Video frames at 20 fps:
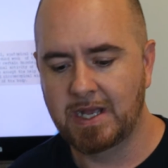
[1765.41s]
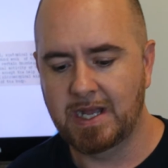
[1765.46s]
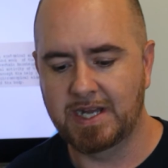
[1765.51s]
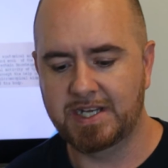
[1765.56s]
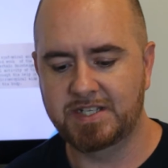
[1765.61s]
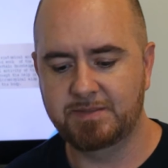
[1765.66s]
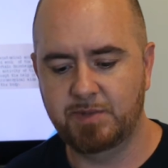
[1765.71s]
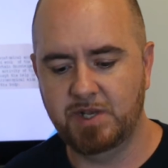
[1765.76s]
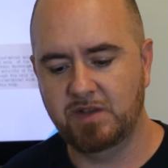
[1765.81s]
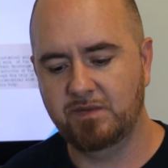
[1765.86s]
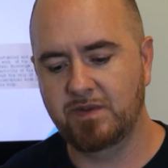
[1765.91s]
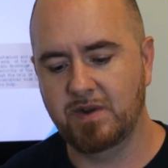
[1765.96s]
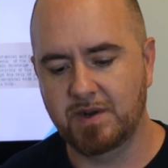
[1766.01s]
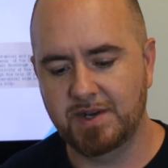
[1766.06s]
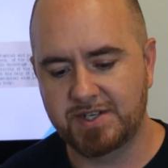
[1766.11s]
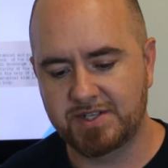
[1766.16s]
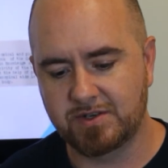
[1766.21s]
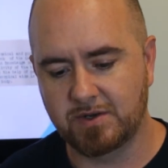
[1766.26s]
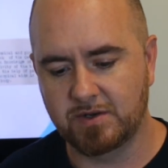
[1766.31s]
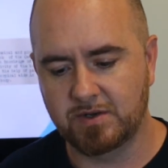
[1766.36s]
and he's being
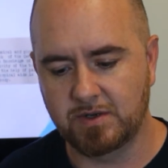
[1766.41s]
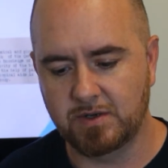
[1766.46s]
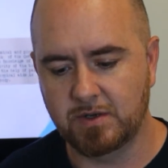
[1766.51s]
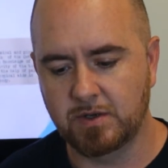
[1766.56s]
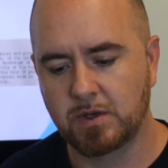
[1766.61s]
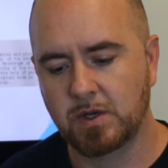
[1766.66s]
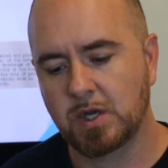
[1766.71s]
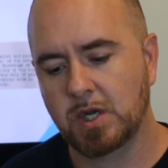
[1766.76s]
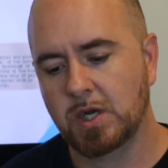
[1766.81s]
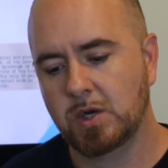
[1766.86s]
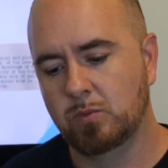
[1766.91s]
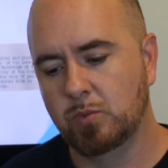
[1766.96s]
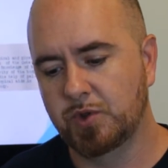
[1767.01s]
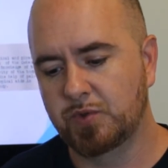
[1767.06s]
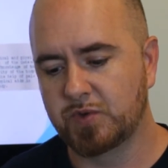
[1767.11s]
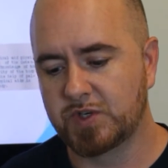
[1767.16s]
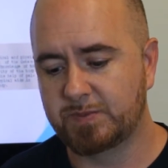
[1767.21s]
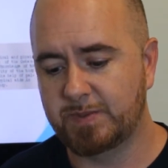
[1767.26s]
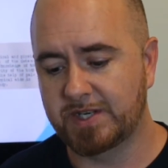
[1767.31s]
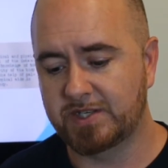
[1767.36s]
very certain
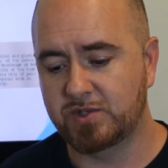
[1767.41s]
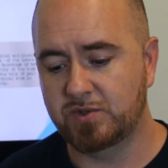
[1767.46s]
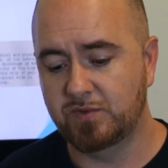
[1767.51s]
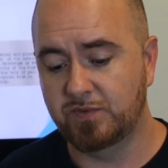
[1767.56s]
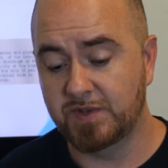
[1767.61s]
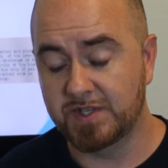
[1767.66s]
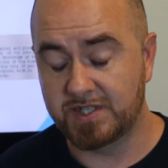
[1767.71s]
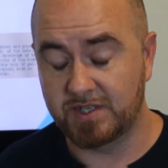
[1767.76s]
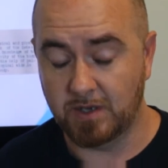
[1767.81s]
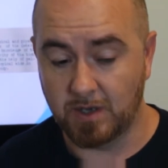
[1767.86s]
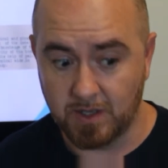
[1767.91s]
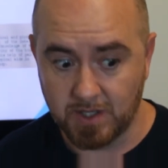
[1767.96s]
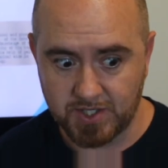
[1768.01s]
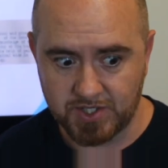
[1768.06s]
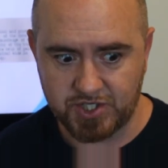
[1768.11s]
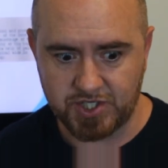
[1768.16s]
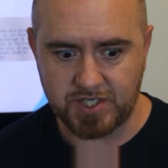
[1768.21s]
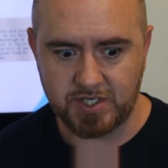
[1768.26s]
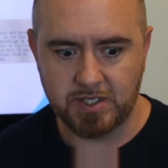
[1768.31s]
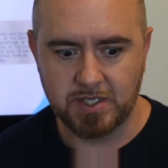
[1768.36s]
with respect to
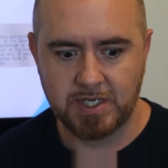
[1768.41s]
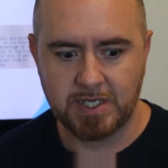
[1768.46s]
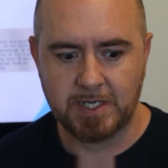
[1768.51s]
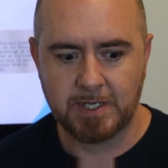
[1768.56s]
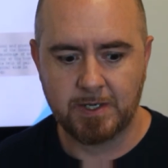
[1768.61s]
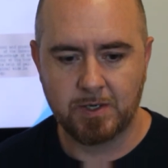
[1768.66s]
physiology,